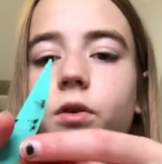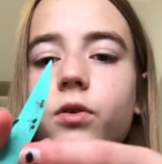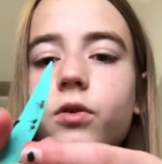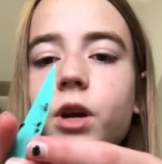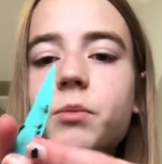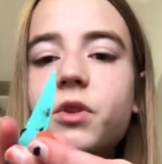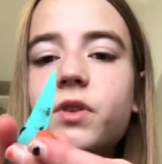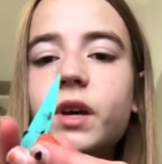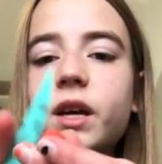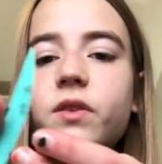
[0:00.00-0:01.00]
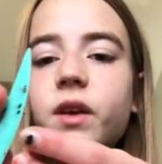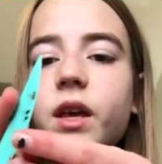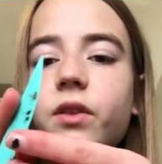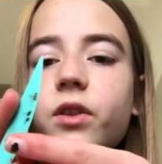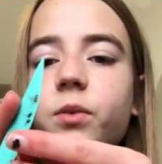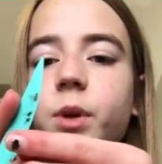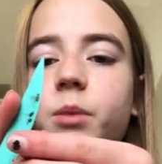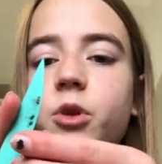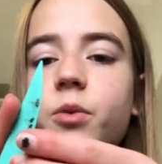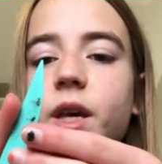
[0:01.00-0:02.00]
scrape the sides again. This one
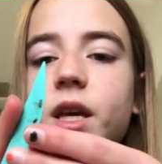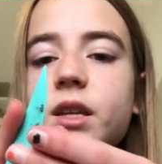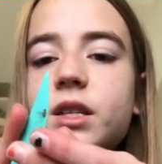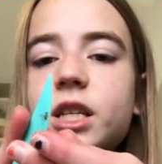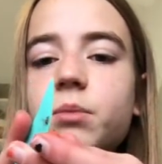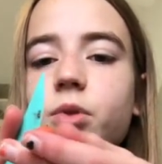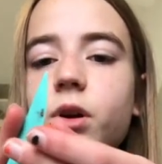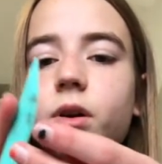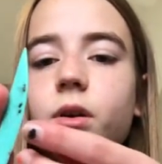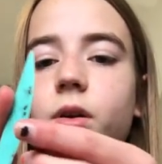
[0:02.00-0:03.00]
I'm going in deeper.